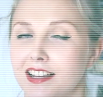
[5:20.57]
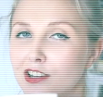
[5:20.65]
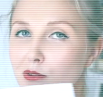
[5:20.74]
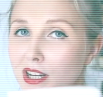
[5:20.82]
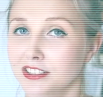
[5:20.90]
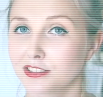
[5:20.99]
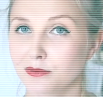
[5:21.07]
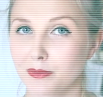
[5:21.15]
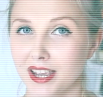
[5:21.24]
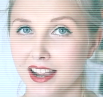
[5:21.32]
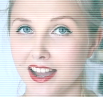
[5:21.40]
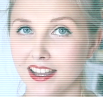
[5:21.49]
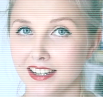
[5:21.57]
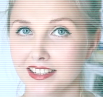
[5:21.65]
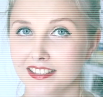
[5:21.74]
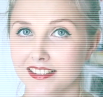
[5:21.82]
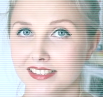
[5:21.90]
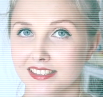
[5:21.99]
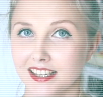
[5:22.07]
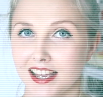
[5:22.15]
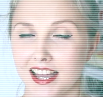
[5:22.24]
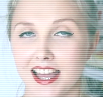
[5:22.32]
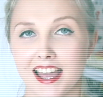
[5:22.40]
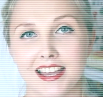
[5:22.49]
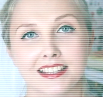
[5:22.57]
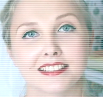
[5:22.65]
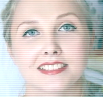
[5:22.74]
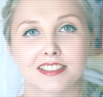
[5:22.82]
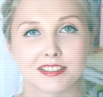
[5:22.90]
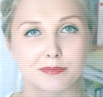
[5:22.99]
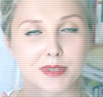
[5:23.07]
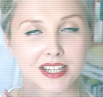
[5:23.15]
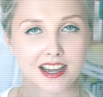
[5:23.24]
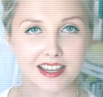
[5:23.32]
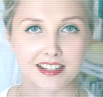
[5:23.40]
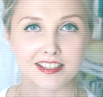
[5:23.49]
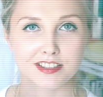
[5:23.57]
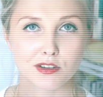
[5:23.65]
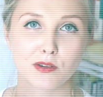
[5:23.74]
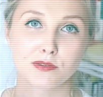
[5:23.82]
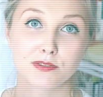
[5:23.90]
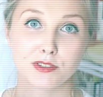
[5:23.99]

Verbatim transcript: quantum mechanics and mechanics of